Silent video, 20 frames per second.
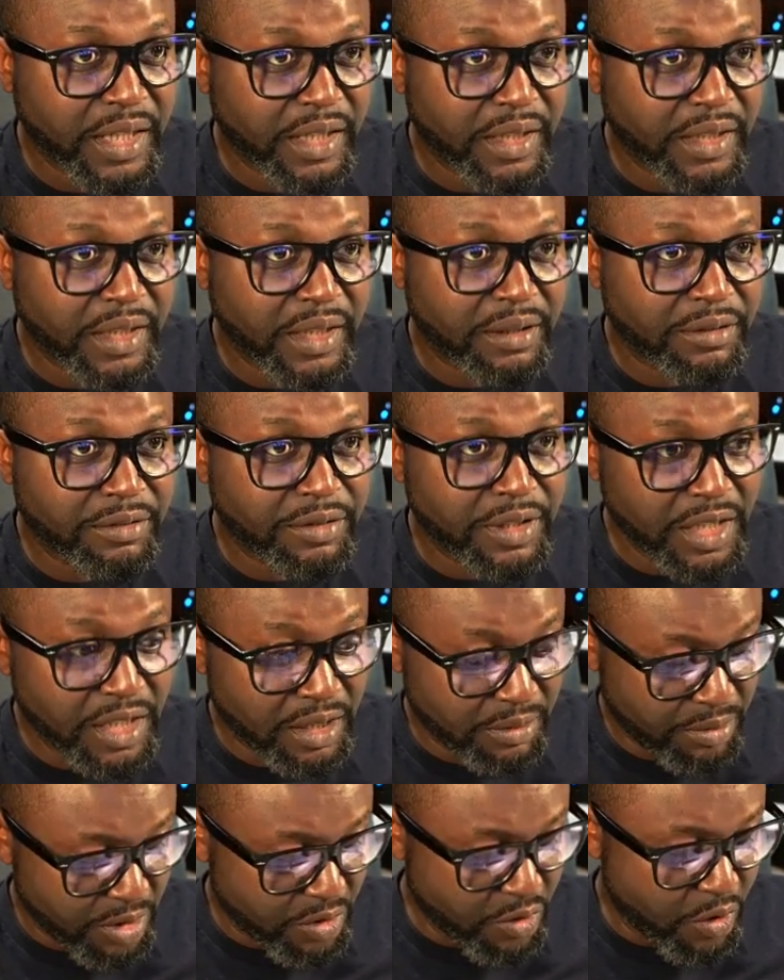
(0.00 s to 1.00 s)

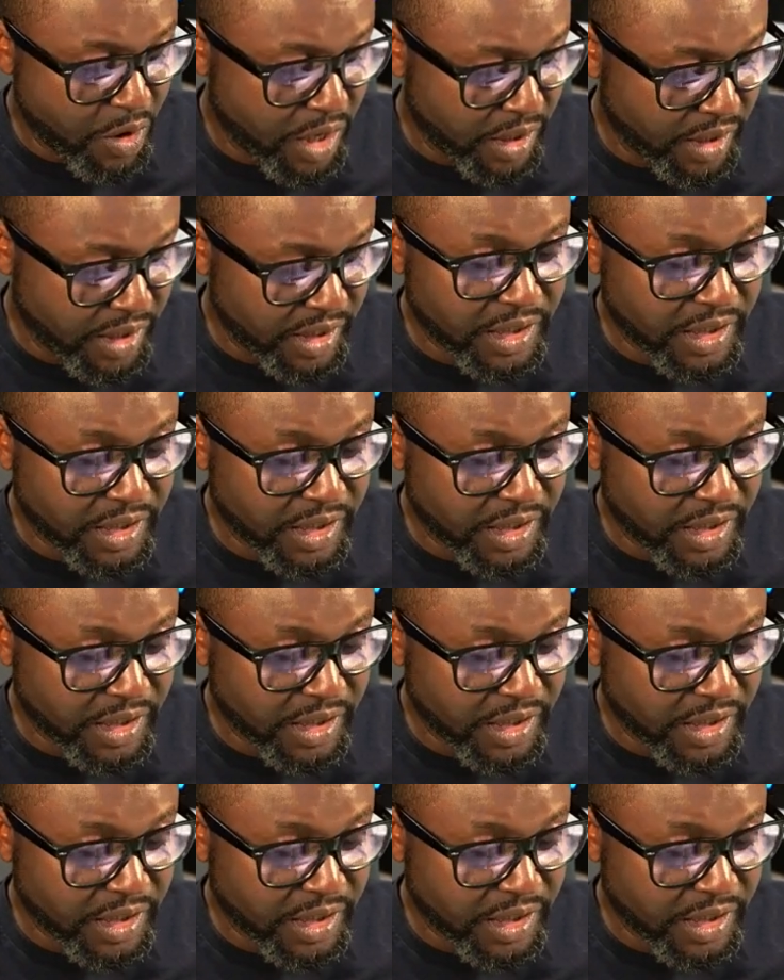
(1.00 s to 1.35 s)
VDB1.